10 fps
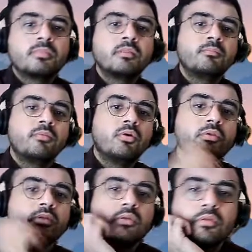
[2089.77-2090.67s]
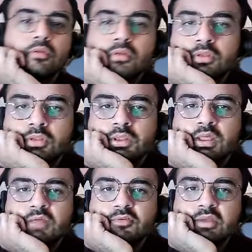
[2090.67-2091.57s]
the pawn.
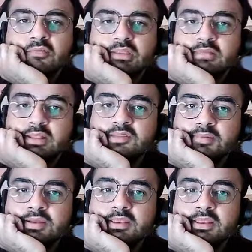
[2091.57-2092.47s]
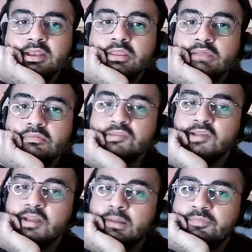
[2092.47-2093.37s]
If rook f7, that's fine. Knight e7
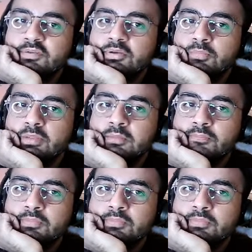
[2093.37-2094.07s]
still comes into play